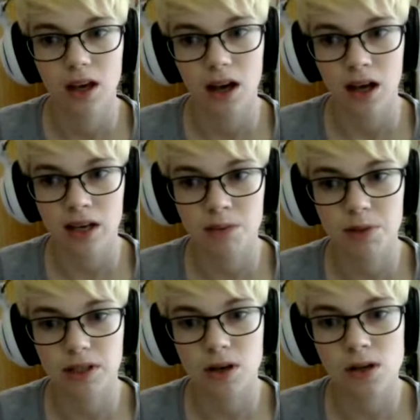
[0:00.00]
I could
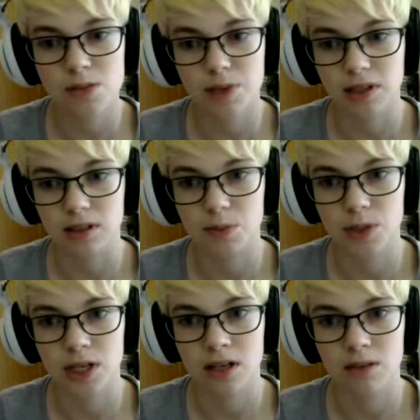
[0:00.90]
build a hospital to
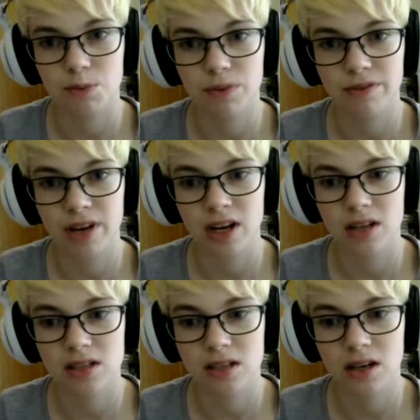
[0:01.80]
prevent prevent a
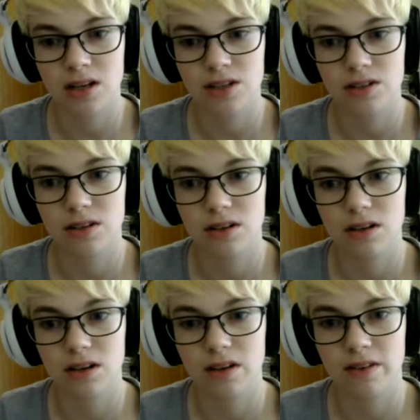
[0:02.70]
surge
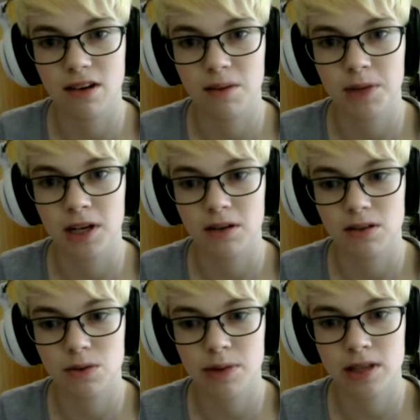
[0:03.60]
of epidemics. What about